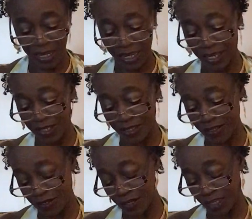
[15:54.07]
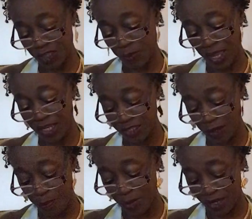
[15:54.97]
and expect
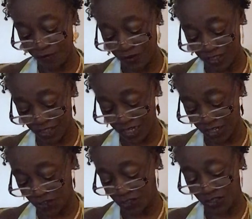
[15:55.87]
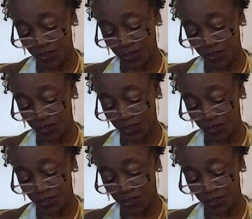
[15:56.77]
manifestation.